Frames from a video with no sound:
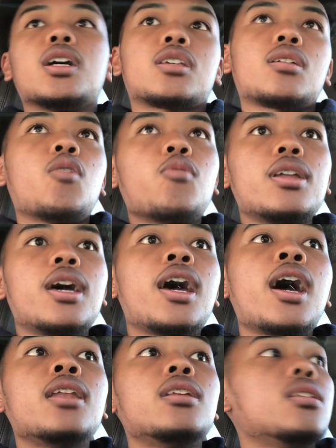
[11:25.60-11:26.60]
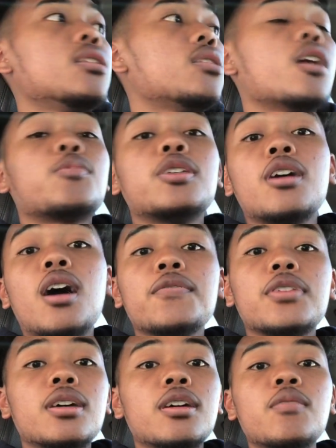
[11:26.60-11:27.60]
So I went ahead and dumped it off
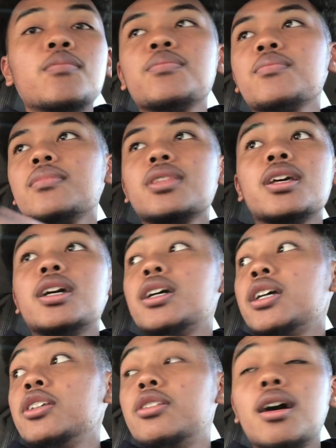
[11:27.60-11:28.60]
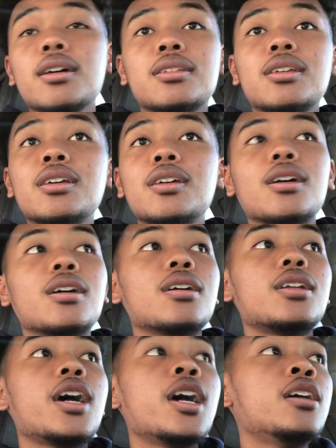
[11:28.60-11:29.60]
to him. He dunked it. Uh,
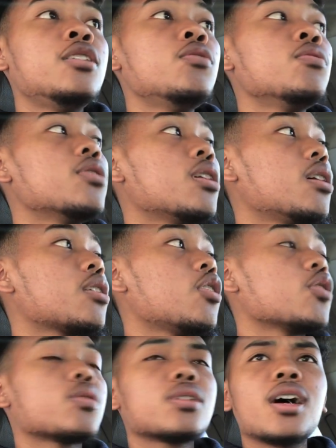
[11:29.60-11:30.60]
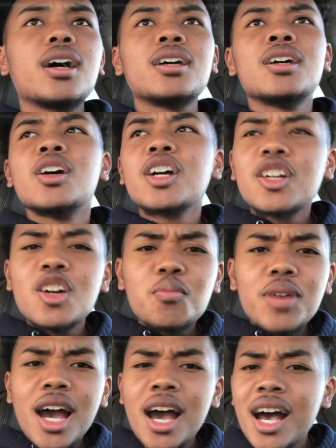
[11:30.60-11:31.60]
the AAU uh, coach was like, good
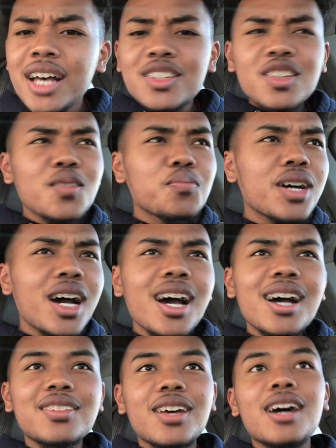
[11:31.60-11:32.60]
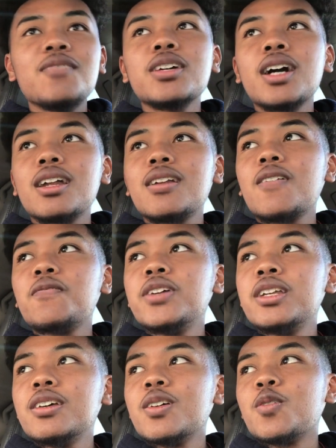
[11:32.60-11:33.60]
pass, good pass. I even got it on
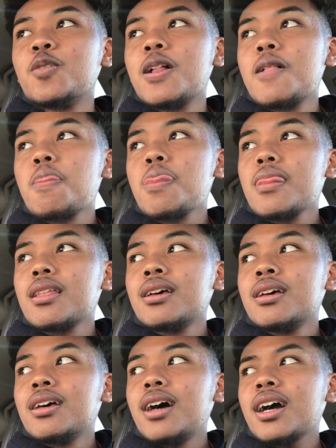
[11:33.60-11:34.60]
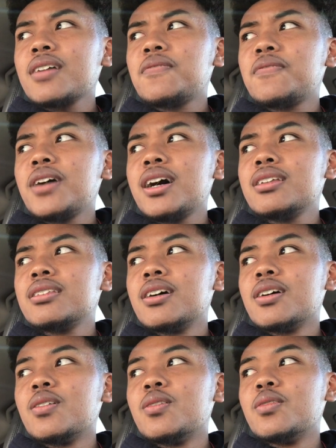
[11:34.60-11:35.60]
video. I gotta find it
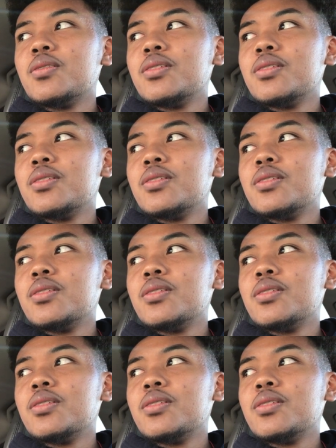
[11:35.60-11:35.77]
though.